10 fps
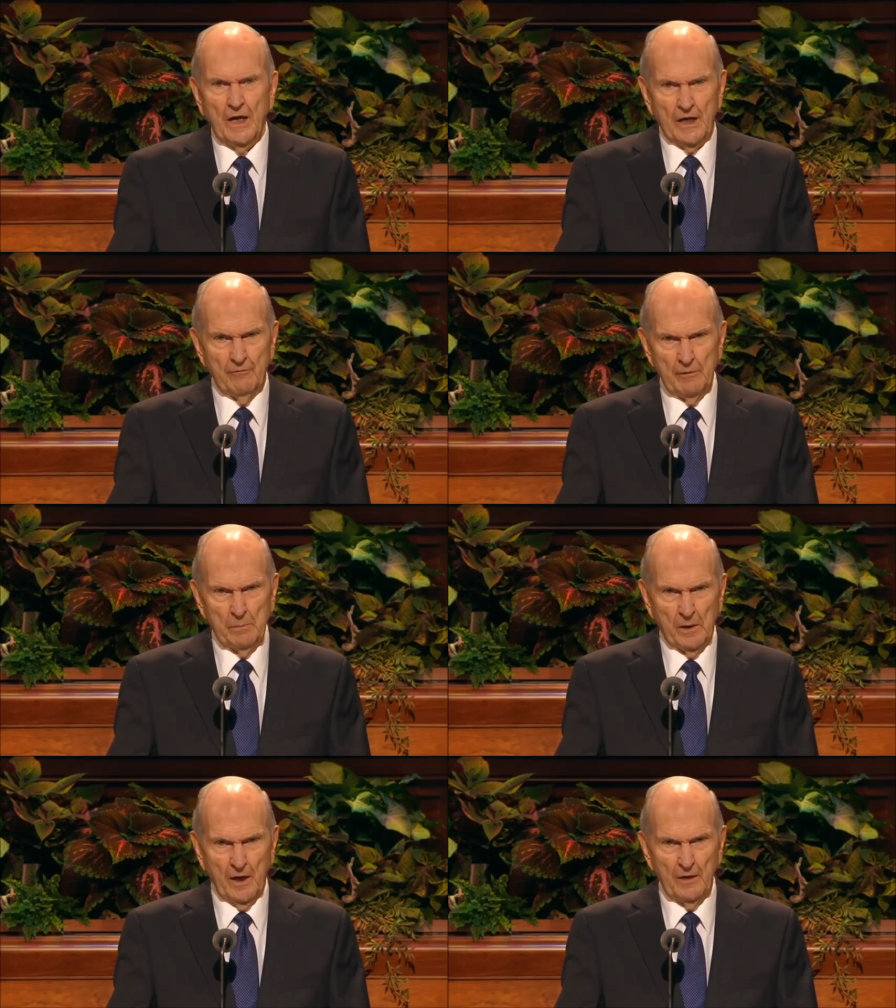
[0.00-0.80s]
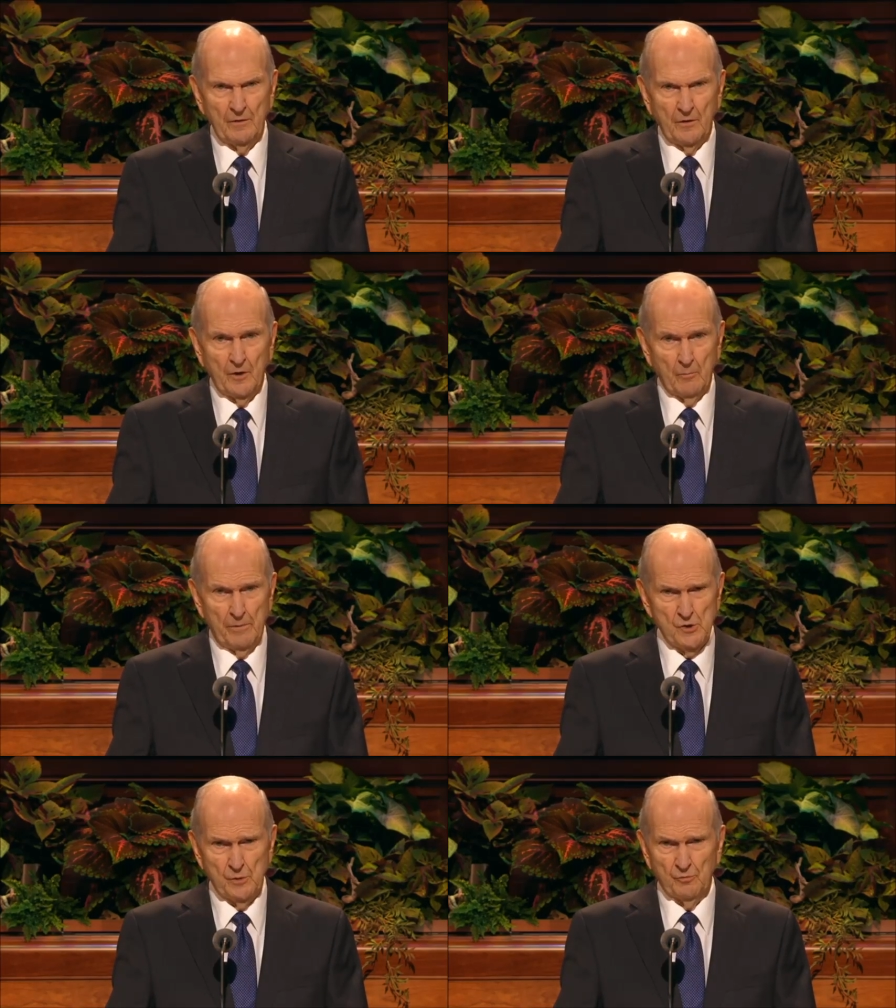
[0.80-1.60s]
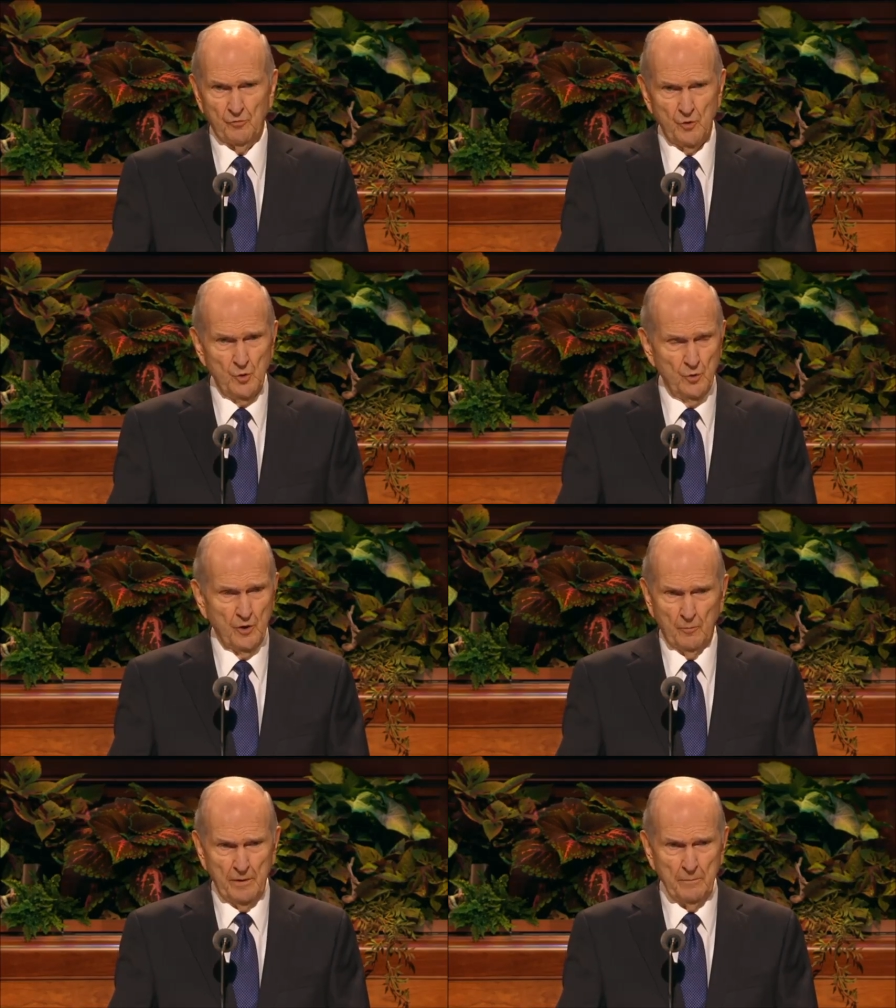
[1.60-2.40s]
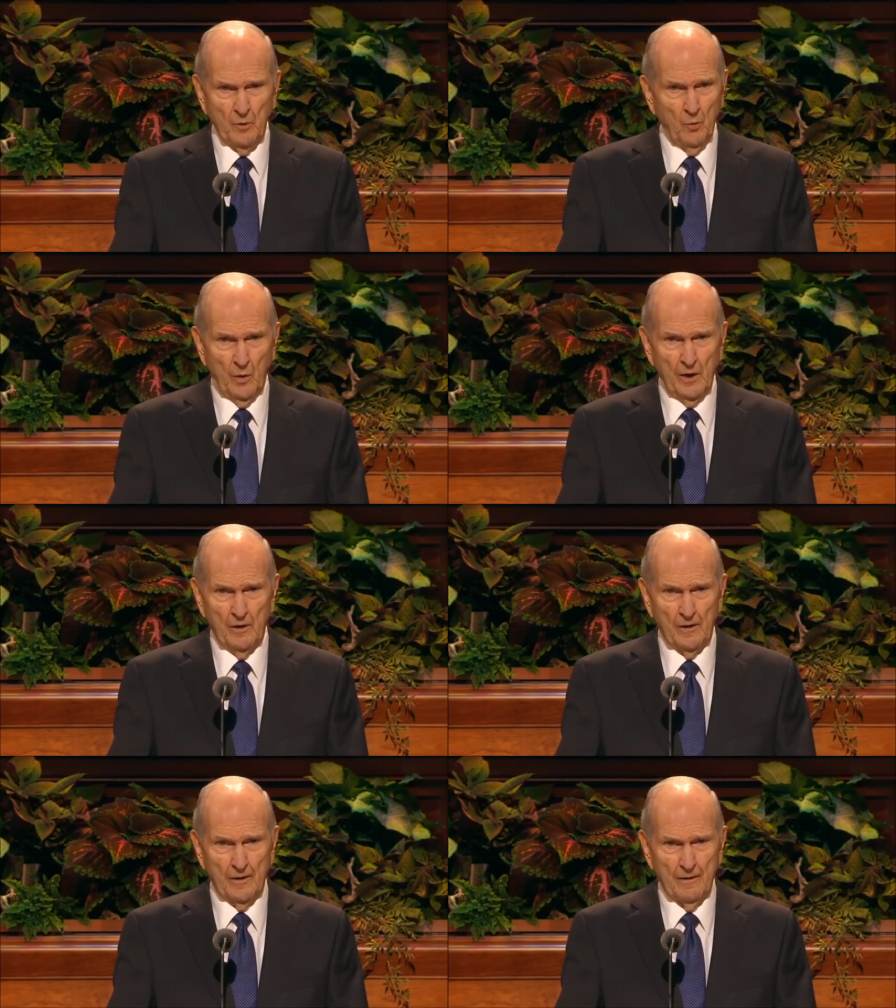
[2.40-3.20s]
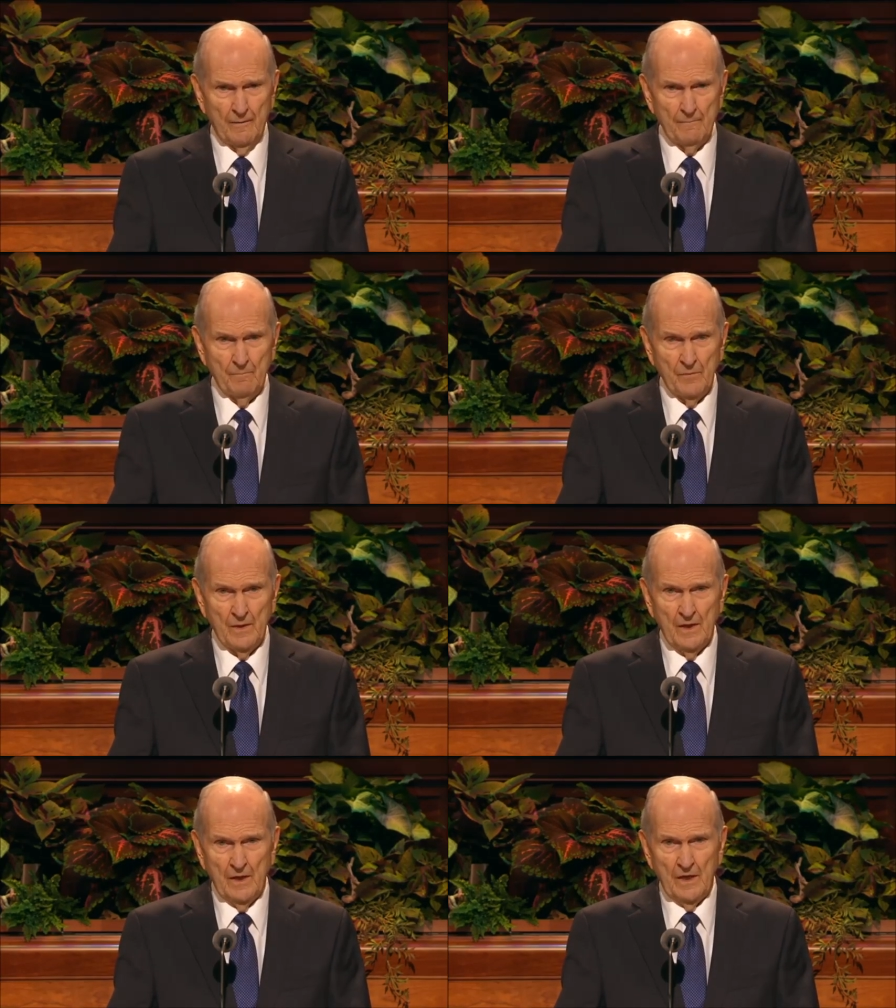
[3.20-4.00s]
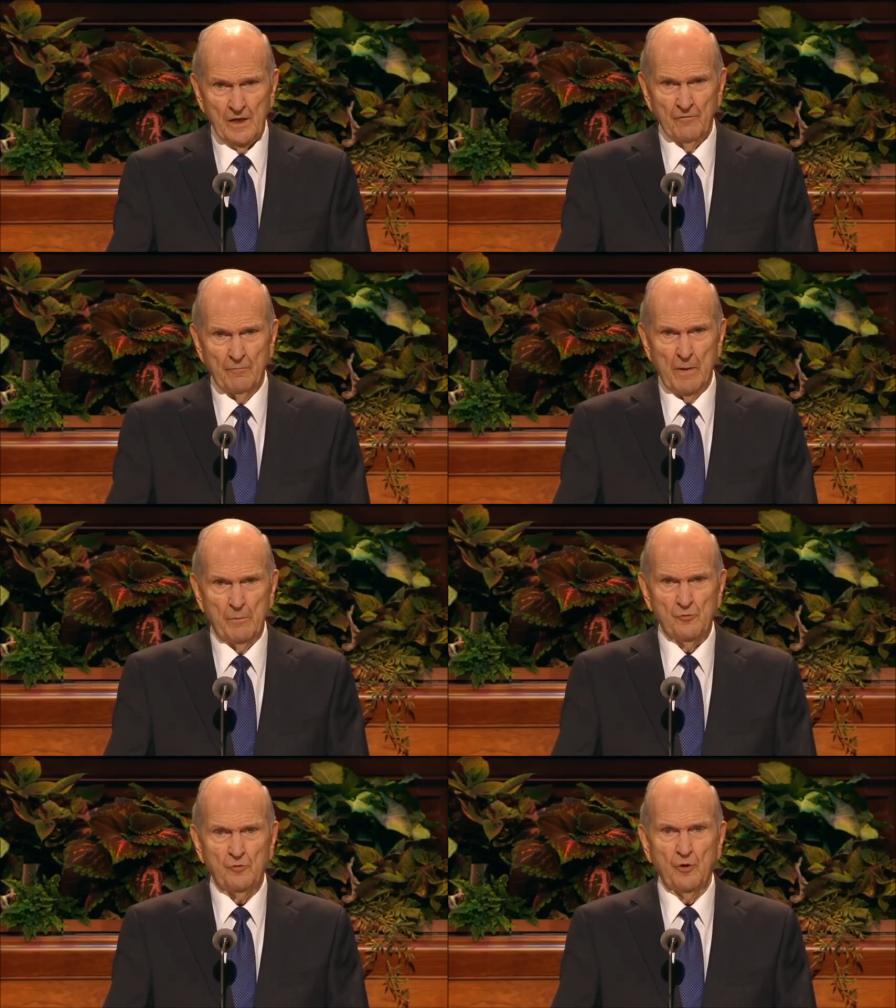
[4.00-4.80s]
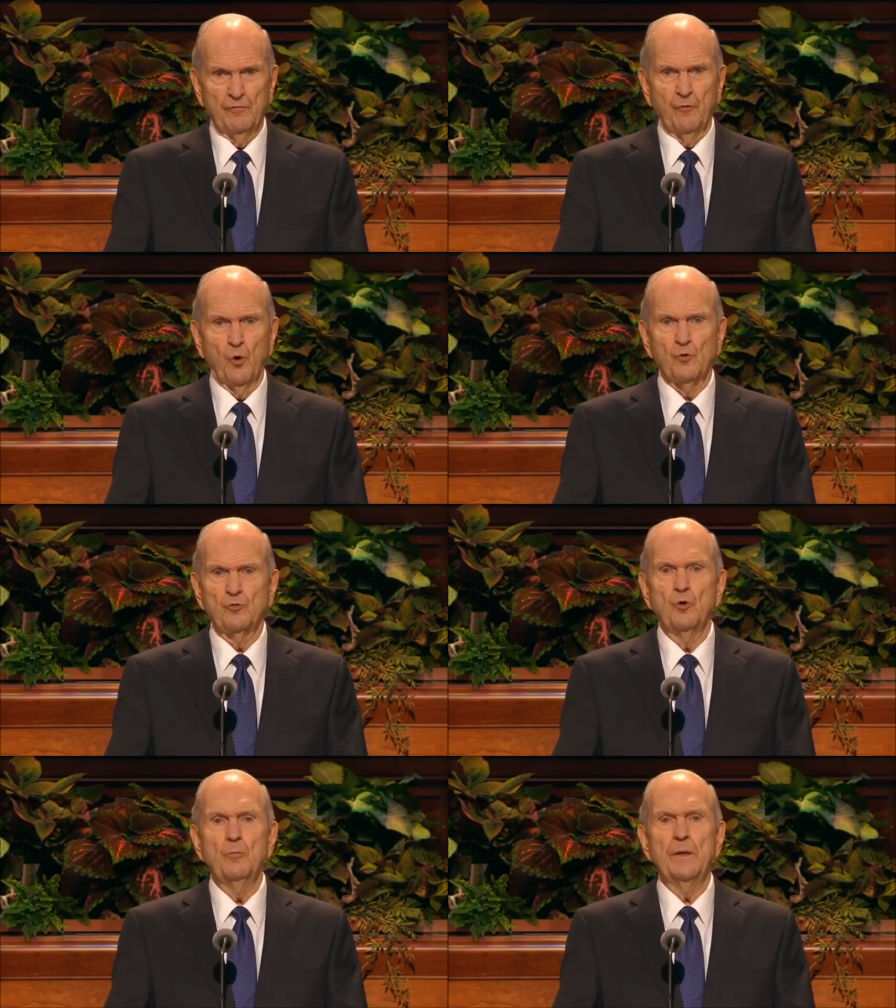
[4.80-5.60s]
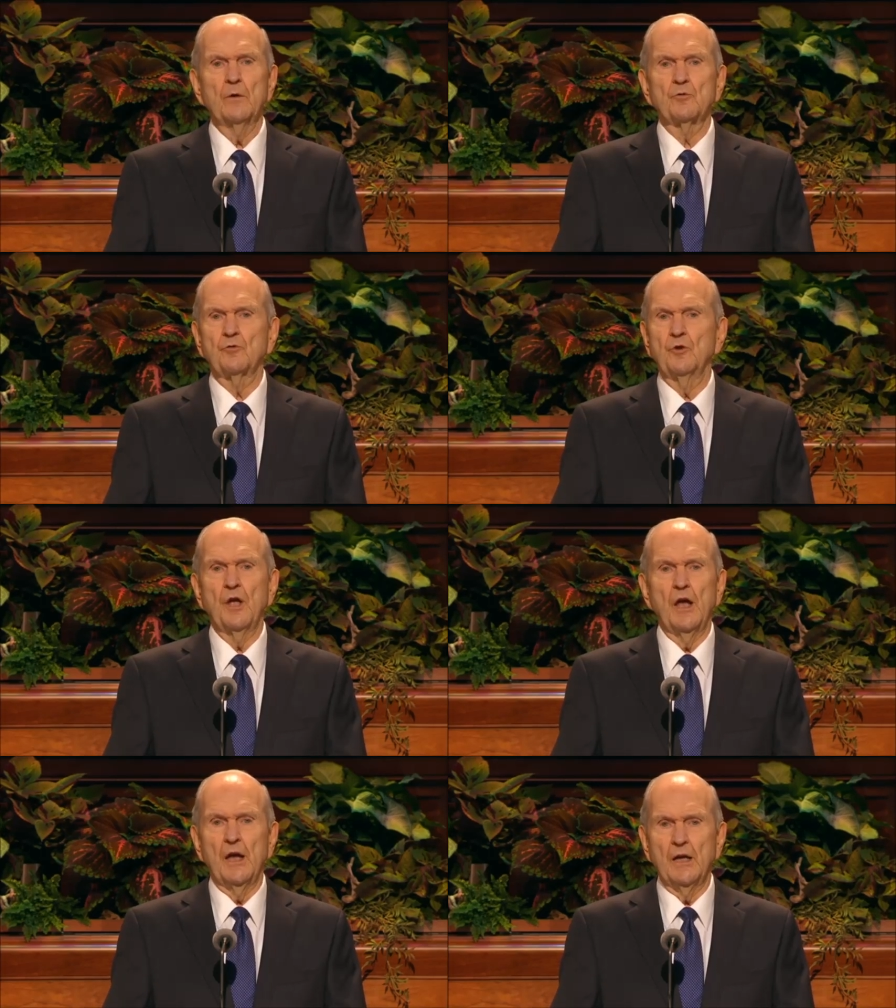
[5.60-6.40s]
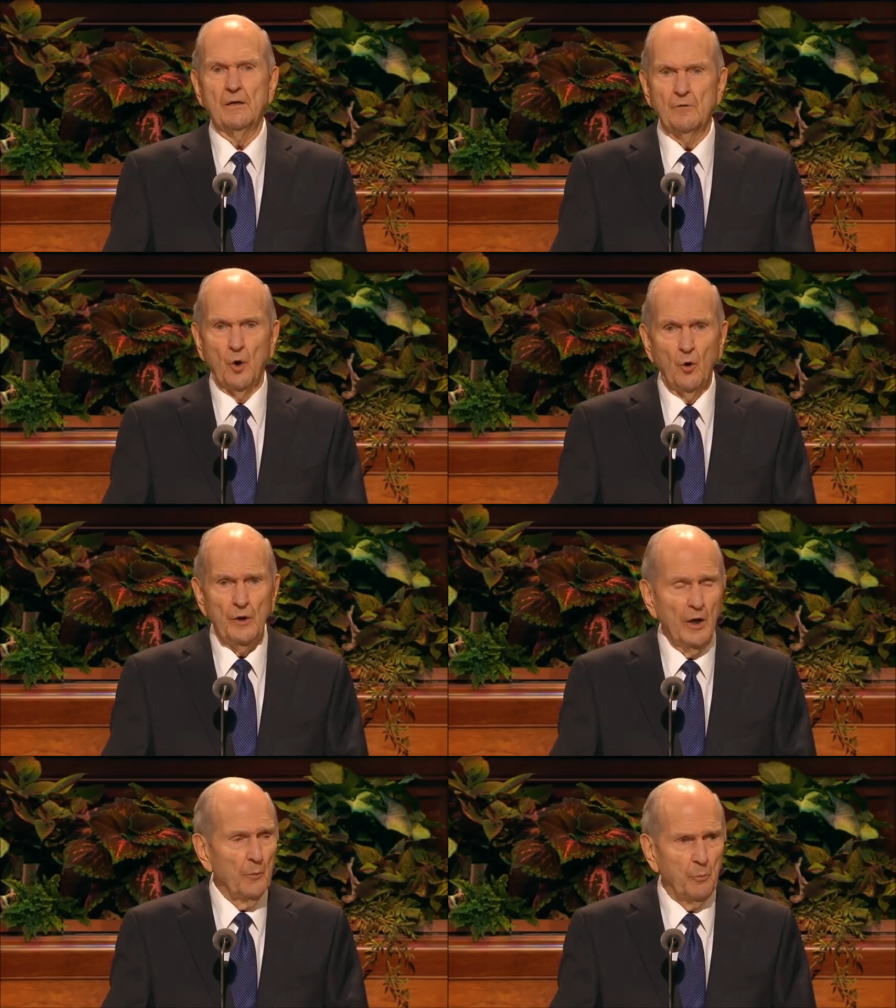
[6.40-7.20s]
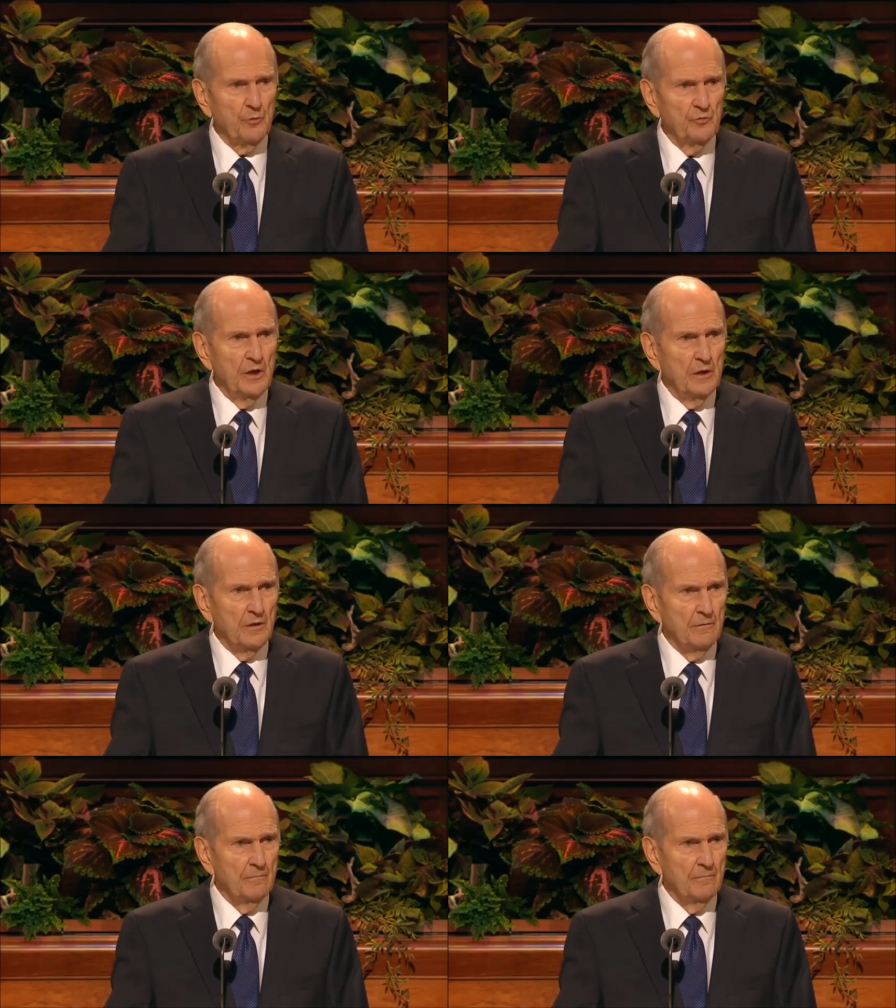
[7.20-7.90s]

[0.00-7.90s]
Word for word: He replied that their bishops knew their people well if members could afford two meals a day, no help was needed.